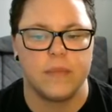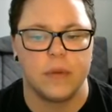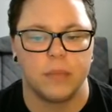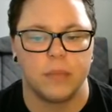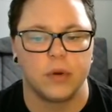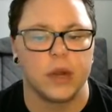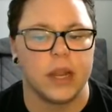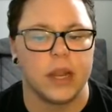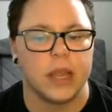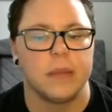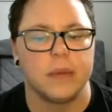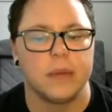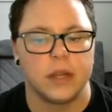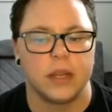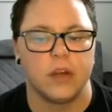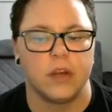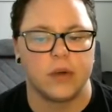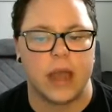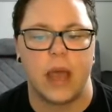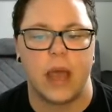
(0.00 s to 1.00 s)

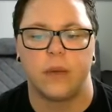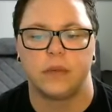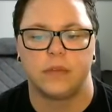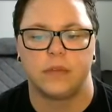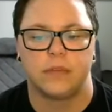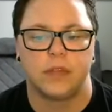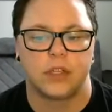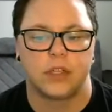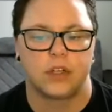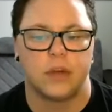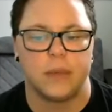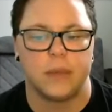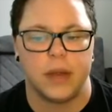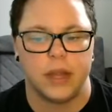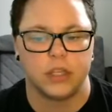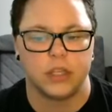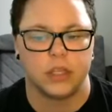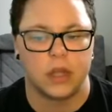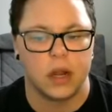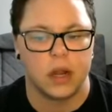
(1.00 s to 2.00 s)
prohibited grounds of
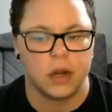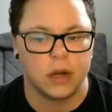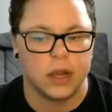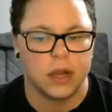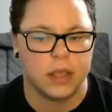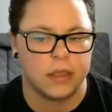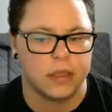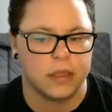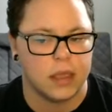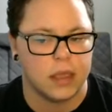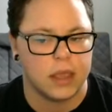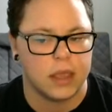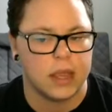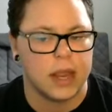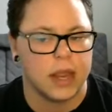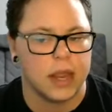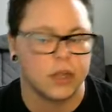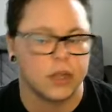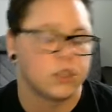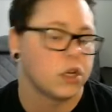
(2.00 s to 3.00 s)
discrimination underneath the
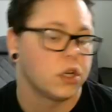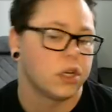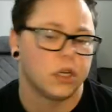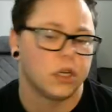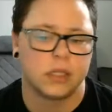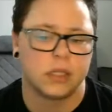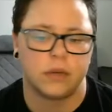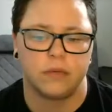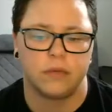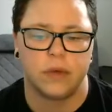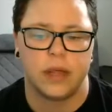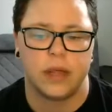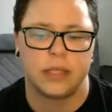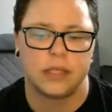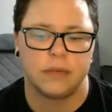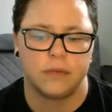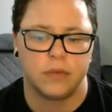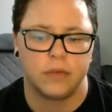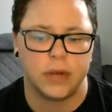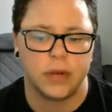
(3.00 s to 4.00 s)
Canadian Charters of Rights
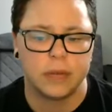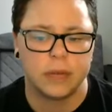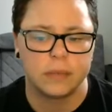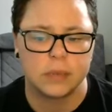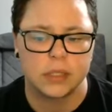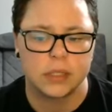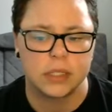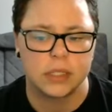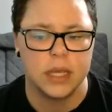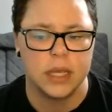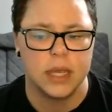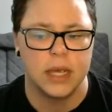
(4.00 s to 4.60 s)
and Freedoms.